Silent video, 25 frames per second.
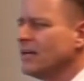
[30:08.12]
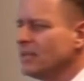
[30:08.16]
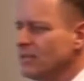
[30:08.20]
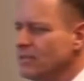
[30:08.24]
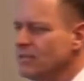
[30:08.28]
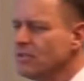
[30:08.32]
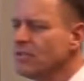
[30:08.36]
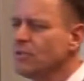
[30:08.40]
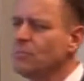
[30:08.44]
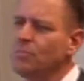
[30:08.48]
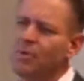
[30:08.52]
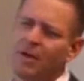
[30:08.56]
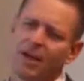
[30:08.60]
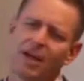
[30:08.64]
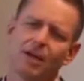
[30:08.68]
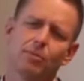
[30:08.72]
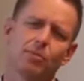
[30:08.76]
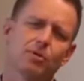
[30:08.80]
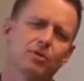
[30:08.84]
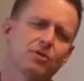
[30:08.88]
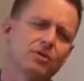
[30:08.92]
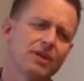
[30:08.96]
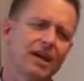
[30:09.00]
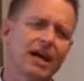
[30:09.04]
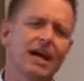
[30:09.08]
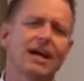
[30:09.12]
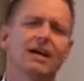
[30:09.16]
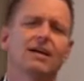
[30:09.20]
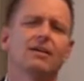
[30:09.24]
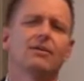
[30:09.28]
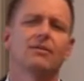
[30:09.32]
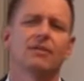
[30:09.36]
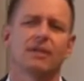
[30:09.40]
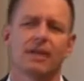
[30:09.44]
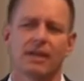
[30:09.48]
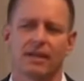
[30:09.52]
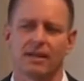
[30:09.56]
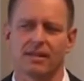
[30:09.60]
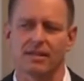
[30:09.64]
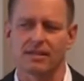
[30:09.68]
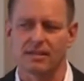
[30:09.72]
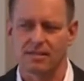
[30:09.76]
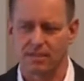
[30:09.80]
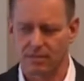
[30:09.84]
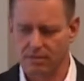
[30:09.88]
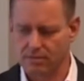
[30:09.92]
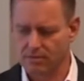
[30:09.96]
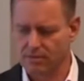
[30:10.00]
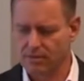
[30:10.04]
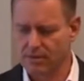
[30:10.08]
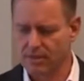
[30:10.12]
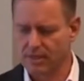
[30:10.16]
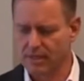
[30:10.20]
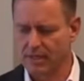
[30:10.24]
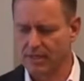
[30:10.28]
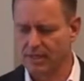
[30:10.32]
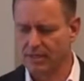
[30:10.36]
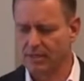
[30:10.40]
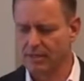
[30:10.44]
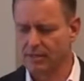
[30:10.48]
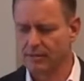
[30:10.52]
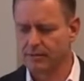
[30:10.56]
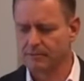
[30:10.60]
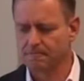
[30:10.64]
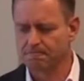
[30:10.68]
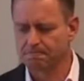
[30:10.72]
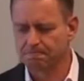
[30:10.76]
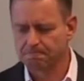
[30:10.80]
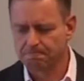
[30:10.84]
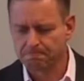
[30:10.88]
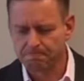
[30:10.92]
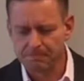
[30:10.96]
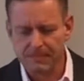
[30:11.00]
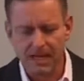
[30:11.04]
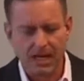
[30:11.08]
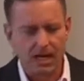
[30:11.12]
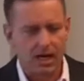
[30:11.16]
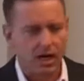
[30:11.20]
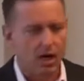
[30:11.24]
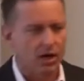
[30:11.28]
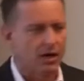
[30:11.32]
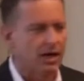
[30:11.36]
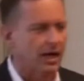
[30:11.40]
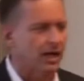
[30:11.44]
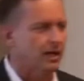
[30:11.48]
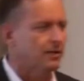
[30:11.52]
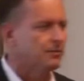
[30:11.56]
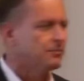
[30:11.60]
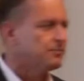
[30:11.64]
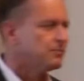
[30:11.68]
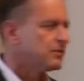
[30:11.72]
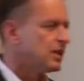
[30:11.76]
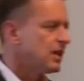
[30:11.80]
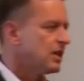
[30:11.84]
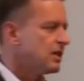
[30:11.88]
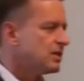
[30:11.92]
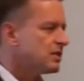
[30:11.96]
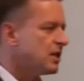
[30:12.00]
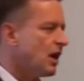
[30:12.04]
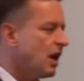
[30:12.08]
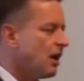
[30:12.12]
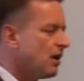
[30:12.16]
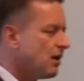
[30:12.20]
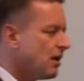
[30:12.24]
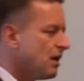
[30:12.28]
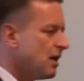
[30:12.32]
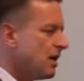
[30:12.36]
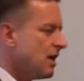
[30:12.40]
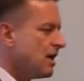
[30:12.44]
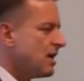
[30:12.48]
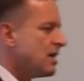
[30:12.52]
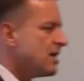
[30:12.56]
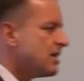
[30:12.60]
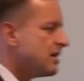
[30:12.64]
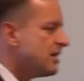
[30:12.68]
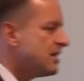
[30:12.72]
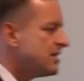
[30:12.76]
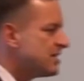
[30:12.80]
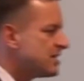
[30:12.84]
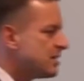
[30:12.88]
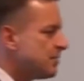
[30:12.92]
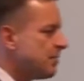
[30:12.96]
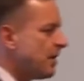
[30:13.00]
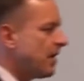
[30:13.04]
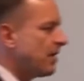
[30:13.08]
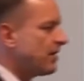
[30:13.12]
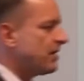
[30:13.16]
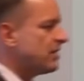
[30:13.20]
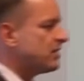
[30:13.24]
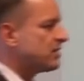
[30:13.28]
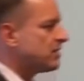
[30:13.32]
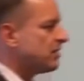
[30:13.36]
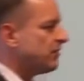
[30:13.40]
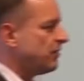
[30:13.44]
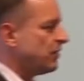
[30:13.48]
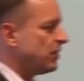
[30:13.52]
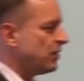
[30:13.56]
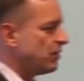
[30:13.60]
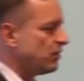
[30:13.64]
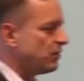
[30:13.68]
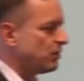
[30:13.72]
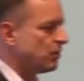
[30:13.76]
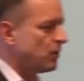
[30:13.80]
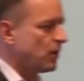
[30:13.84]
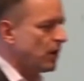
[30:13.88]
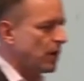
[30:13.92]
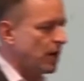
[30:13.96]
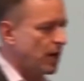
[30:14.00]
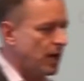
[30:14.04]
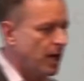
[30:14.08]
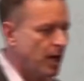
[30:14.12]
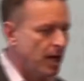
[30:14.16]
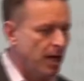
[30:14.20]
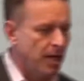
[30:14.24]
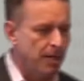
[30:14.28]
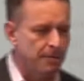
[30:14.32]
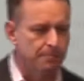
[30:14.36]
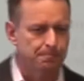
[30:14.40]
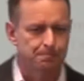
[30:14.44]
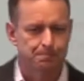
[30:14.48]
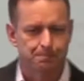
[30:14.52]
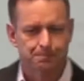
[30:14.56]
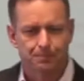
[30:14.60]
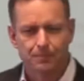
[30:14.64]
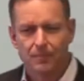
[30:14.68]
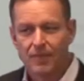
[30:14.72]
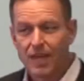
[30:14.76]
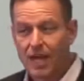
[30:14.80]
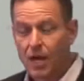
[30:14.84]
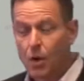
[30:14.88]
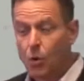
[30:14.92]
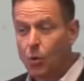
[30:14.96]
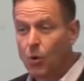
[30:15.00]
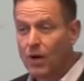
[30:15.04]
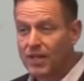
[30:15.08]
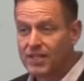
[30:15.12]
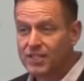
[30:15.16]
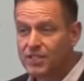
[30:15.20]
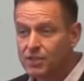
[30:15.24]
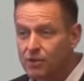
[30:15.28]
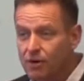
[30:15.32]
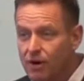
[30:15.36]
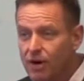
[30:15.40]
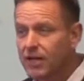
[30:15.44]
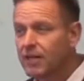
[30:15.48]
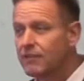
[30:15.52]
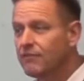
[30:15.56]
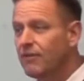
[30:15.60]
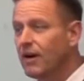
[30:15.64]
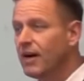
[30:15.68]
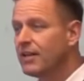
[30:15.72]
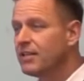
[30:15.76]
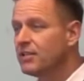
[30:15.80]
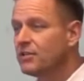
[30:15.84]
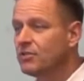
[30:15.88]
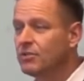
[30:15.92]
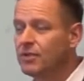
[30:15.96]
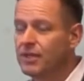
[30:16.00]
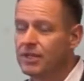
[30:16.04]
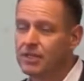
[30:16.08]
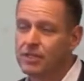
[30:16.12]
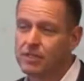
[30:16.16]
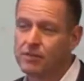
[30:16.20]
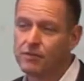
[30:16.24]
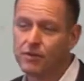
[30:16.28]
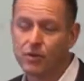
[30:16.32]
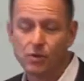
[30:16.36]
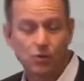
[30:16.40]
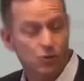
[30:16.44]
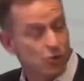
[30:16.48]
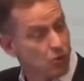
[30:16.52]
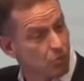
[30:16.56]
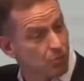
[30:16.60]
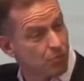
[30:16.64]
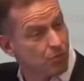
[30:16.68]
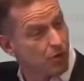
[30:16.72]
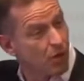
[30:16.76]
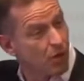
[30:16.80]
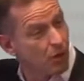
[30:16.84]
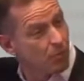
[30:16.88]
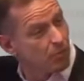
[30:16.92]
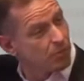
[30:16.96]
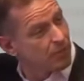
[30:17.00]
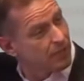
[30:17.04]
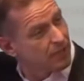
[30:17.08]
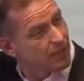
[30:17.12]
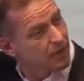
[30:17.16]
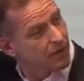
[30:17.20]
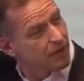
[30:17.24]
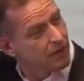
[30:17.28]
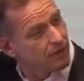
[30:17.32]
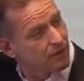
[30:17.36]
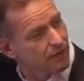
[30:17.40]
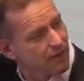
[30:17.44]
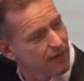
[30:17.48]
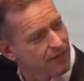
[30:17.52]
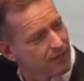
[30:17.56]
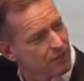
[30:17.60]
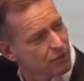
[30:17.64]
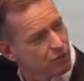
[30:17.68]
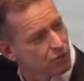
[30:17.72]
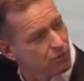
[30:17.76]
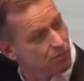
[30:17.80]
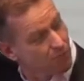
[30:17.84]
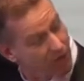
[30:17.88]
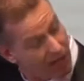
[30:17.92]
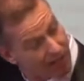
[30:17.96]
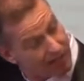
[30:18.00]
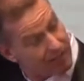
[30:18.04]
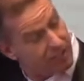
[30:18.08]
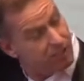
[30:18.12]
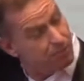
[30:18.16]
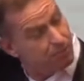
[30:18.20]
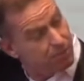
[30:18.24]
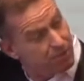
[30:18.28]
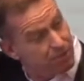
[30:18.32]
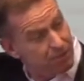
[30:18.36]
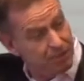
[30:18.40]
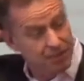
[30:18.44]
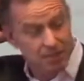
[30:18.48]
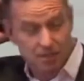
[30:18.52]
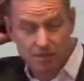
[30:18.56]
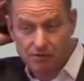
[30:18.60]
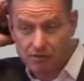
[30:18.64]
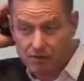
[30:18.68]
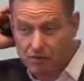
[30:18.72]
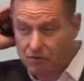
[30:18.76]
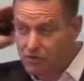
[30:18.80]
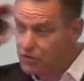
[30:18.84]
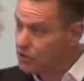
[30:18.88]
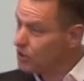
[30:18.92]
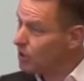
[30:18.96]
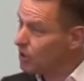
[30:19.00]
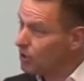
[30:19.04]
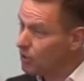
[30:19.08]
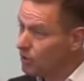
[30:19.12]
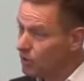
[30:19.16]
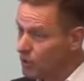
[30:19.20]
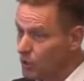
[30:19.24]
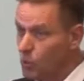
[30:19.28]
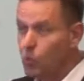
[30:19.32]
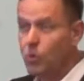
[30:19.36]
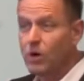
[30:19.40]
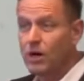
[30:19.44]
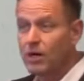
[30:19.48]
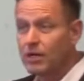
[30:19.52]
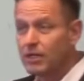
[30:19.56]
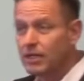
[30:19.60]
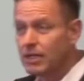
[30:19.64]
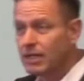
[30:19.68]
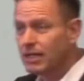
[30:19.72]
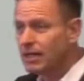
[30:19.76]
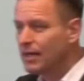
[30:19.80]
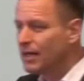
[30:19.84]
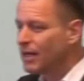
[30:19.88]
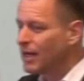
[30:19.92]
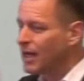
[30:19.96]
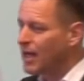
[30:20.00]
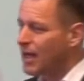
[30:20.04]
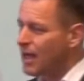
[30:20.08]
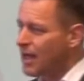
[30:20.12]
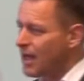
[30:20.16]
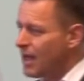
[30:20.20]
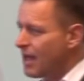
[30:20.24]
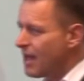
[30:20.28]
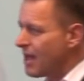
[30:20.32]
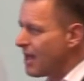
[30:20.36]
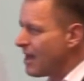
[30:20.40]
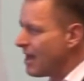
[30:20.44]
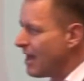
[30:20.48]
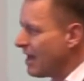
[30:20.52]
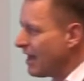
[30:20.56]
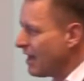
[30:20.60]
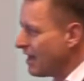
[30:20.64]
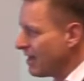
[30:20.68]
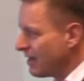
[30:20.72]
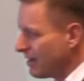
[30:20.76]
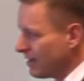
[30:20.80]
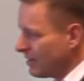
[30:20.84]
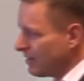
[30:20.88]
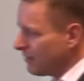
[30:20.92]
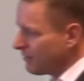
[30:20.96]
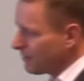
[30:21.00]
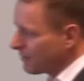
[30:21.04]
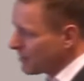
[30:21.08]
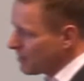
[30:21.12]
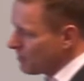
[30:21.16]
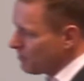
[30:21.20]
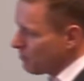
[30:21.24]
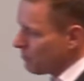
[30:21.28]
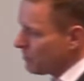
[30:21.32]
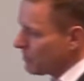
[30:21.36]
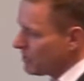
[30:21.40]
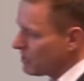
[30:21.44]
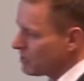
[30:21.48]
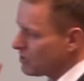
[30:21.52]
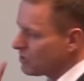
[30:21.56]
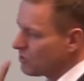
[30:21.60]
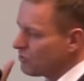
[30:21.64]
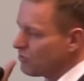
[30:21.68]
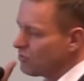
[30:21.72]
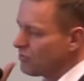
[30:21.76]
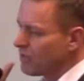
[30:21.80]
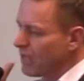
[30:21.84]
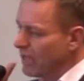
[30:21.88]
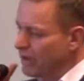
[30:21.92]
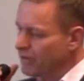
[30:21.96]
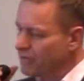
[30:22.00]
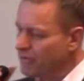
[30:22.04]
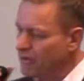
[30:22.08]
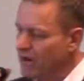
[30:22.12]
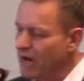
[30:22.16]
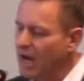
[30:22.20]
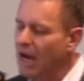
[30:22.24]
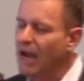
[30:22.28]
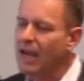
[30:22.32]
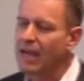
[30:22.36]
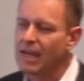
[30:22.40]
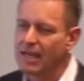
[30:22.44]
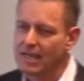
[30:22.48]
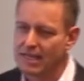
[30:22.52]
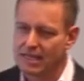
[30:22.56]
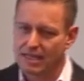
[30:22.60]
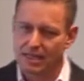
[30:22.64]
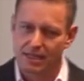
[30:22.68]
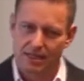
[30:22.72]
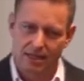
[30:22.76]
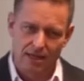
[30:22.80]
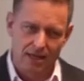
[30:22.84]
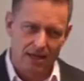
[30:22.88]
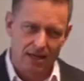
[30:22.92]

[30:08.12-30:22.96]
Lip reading: you should be able to calculate this, right? Okay, so this is about interview. Once you are invited to an interview, you probably are invited to multiple interviews, not only one. And if companies do that right,